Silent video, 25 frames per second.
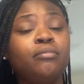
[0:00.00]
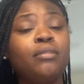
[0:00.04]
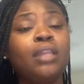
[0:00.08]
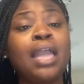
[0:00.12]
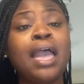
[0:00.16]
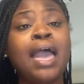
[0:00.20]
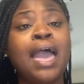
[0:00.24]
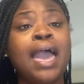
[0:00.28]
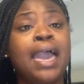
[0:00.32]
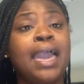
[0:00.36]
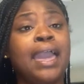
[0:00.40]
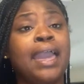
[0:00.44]

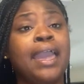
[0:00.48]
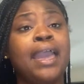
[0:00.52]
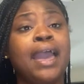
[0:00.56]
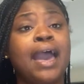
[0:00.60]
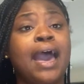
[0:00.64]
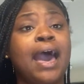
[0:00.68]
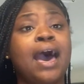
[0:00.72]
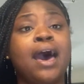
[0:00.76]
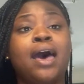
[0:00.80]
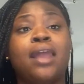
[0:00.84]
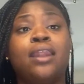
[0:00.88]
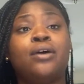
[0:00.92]
hey,
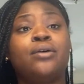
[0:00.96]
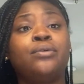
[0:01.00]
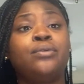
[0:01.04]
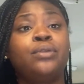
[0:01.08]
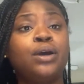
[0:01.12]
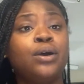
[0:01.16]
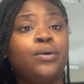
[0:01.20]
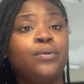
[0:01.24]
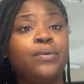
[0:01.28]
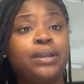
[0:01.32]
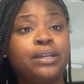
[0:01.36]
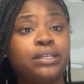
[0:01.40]
I don't
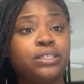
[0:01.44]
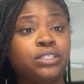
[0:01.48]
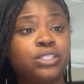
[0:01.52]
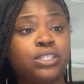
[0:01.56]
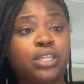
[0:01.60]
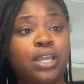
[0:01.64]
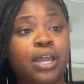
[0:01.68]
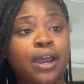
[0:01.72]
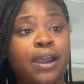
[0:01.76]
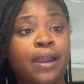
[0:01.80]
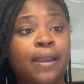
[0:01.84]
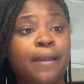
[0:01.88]
know where to
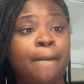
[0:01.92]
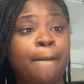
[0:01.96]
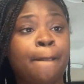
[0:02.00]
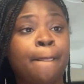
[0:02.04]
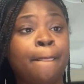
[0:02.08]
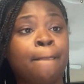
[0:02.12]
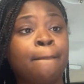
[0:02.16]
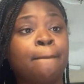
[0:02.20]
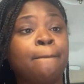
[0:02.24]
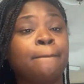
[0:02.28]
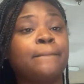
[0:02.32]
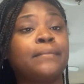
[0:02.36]
start,
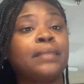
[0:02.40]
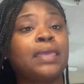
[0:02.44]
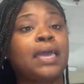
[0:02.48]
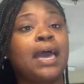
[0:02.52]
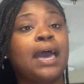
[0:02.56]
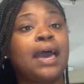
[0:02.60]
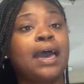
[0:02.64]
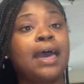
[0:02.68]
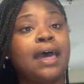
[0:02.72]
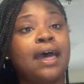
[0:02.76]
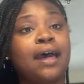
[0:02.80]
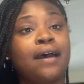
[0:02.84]

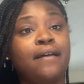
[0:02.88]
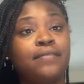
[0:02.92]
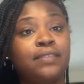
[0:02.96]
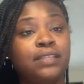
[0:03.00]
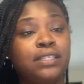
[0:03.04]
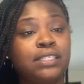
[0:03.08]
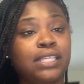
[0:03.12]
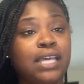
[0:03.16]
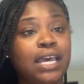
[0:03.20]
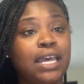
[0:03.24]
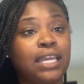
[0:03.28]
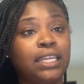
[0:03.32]
I have
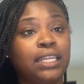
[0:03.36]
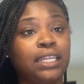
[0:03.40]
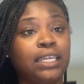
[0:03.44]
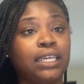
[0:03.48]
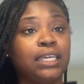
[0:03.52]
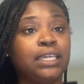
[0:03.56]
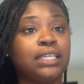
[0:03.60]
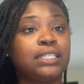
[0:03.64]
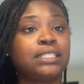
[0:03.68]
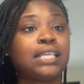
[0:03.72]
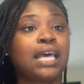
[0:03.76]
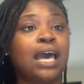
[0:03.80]
these
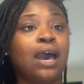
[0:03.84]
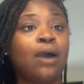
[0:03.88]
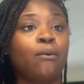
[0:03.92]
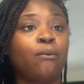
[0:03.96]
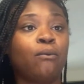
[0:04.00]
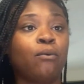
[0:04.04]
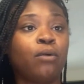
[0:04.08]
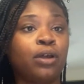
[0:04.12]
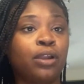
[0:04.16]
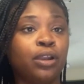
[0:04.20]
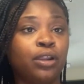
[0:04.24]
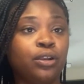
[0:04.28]
ideas, I
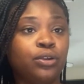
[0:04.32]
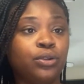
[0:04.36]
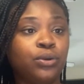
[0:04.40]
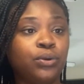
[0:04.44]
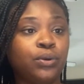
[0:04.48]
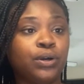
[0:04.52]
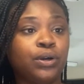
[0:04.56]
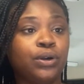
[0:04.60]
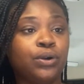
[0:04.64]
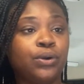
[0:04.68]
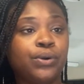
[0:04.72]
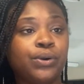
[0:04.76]
want to do
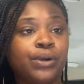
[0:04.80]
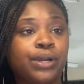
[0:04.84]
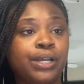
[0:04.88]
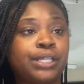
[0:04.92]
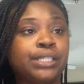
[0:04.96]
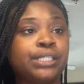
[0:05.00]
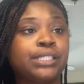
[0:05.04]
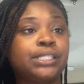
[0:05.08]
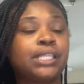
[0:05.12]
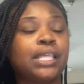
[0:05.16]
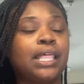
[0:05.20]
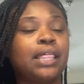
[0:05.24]
a
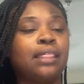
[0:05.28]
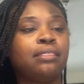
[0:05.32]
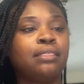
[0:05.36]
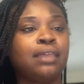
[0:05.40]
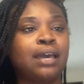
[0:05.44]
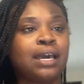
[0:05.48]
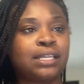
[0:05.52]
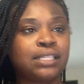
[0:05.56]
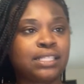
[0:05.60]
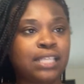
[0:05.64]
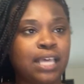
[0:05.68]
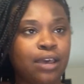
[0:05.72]
course,
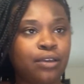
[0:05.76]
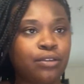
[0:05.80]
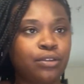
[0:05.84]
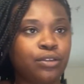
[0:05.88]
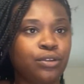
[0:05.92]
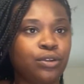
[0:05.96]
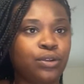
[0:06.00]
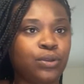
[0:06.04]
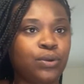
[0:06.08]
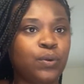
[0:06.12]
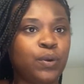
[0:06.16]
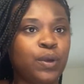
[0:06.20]
that's how you
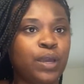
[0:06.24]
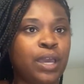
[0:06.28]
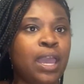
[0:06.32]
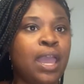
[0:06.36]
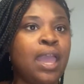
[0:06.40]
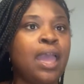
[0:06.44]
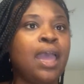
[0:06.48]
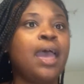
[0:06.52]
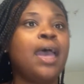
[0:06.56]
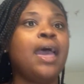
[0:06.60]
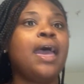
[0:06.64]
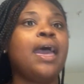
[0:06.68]
do it.
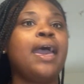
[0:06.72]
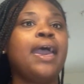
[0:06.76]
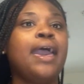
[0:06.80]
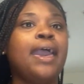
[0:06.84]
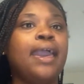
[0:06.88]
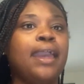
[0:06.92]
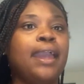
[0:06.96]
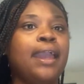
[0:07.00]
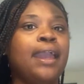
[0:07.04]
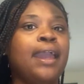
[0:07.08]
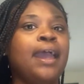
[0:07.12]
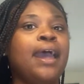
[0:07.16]

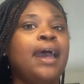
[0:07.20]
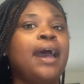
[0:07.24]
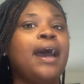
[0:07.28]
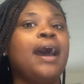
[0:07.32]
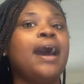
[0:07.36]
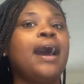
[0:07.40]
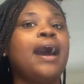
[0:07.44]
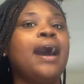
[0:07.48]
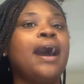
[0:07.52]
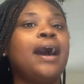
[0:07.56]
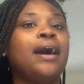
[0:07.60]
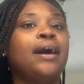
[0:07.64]
Hey,
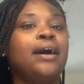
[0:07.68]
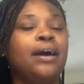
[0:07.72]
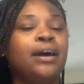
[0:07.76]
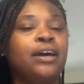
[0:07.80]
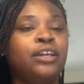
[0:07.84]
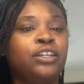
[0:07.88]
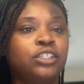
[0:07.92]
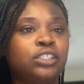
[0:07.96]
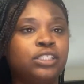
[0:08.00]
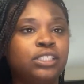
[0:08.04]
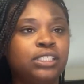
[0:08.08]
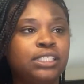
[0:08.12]
I
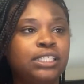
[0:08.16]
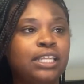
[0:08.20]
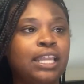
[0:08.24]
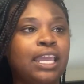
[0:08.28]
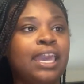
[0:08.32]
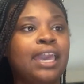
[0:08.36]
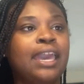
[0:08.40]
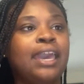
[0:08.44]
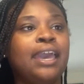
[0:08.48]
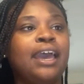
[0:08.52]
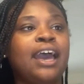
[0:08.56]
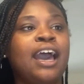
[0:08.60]

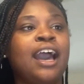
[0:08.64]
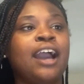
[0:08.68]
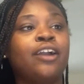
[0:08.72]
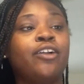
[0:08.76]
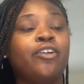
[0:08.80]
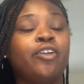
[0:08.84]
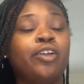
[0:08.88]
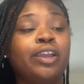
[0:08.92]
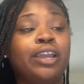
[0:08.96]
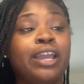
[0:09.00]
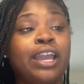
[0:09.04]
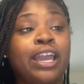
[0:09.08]
understand, I
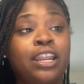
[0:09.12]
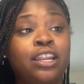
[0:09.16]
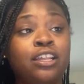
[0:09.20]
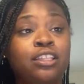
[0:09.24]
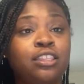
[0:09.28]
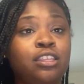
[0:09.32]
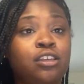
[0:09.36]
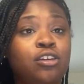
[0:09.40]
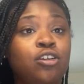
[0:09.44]
created the